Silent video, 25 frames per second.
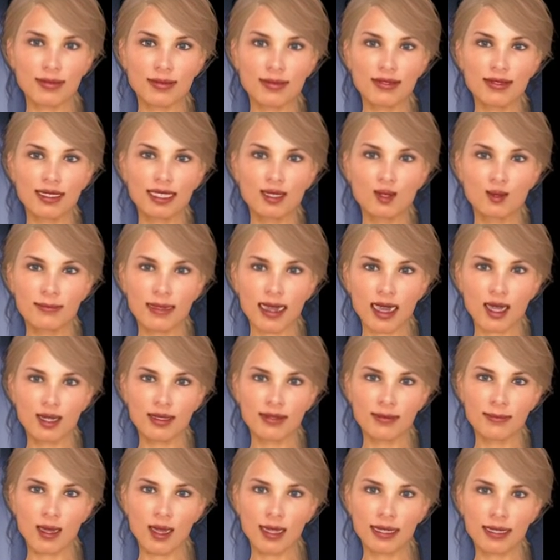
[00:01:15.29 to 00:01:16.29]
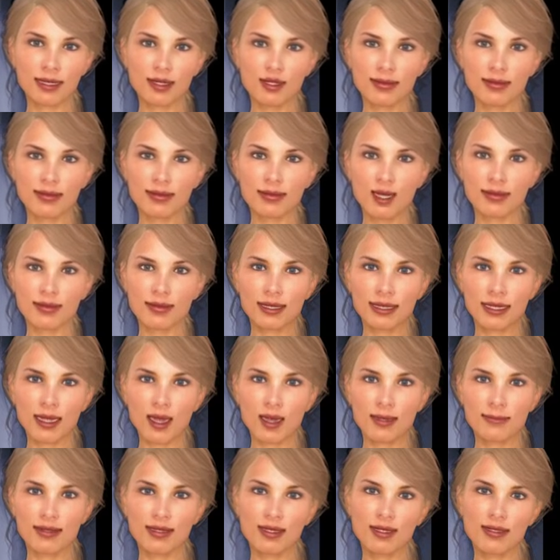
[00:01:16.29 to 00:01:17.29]
You can talk to a health
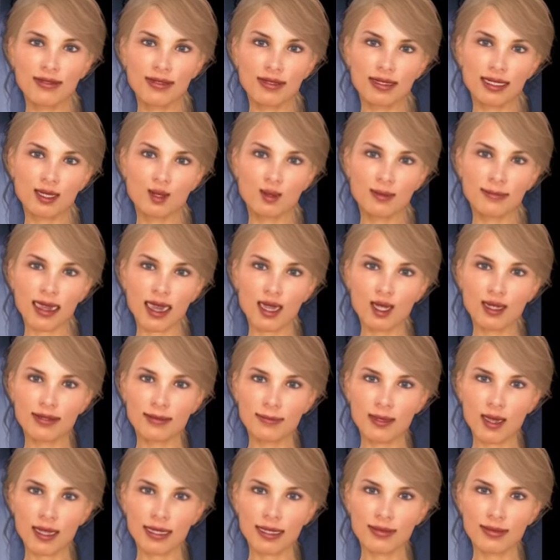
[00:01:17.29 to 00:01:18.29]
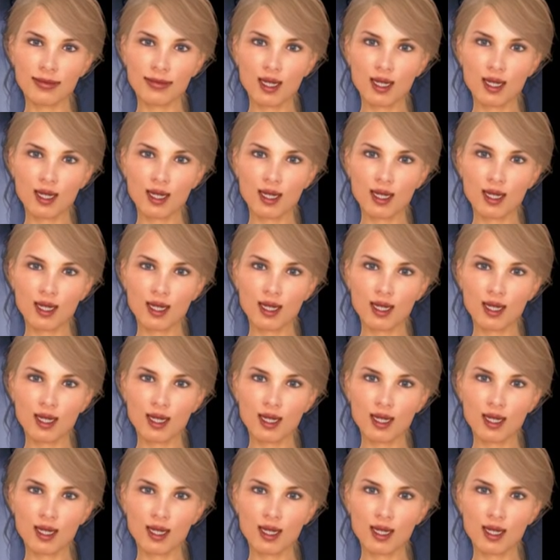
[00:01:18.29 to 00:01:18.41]
professional about having access